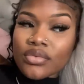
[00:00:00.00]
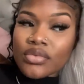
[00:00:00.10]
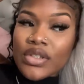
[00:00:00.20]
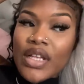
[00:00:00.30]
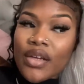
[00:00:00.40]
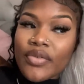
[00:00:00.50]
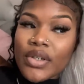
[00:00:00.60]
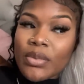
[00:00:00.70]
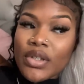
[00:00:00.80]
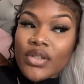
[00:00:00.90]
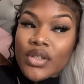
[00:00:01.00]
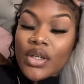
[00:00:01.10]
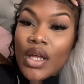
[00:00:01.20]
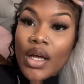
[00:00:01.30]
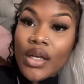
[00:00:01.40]
It's like finna be 10
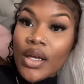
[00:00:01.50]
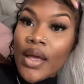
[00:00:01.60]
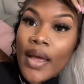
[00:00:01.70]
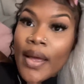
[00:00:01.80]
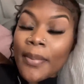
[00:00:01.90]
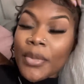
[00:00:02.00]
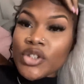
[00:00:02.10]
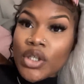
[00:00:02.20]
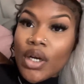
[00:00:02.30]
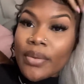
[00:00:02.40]
o'clock. But y'all,